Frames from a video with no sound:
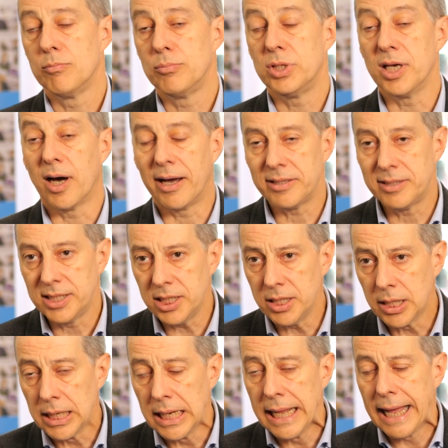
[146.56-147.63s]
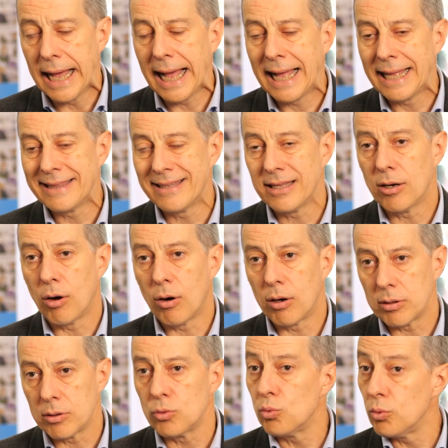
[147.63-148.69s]
P I D, and
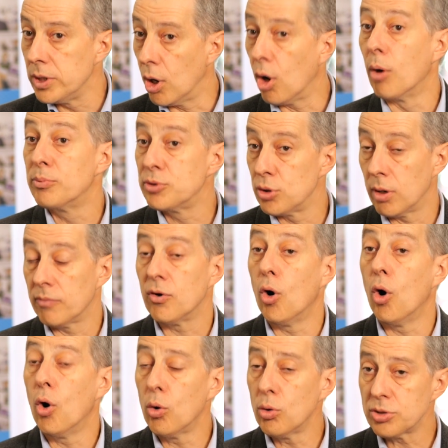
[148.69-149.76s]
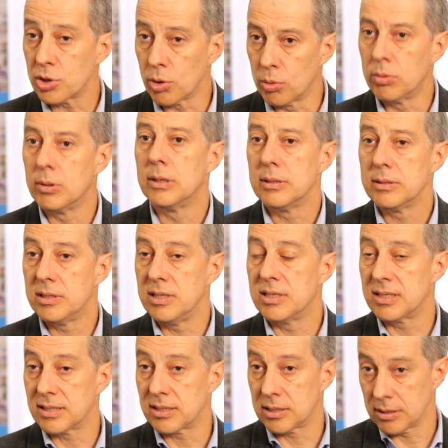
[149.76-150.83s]
we observe also
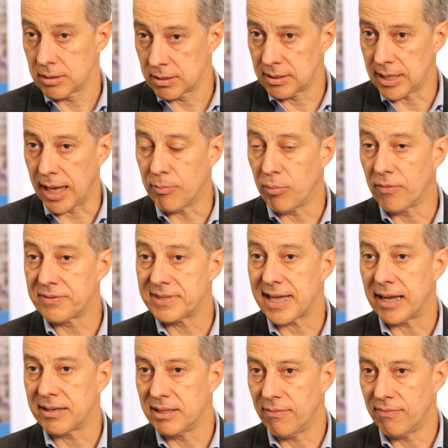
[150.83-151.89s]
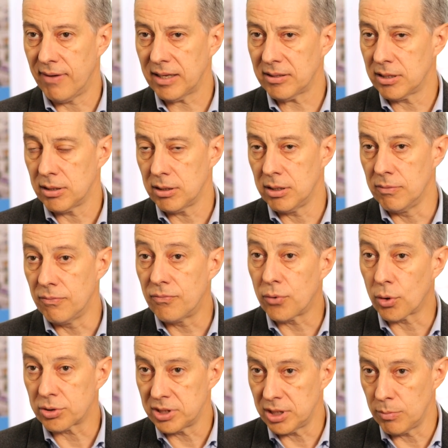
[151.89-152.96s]
this type of side effect in
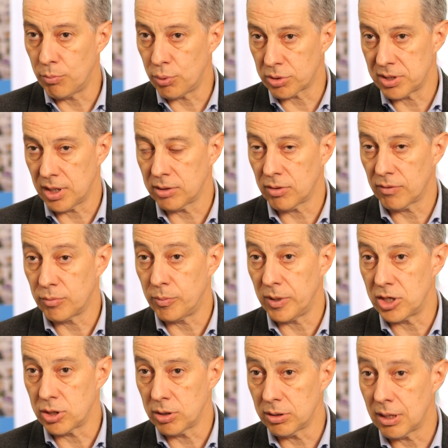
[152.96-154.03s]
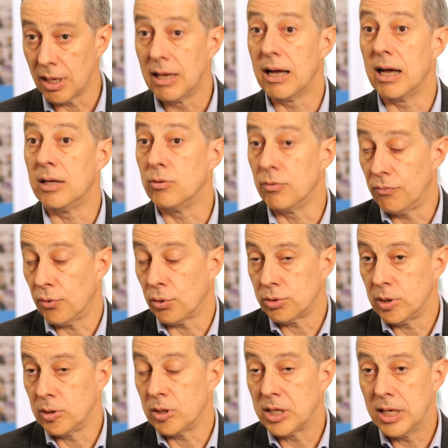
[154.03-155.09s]
fourteen percent of the patient, and
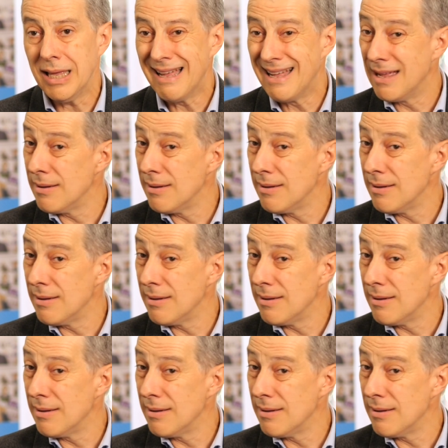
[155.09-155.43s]
unfortunately,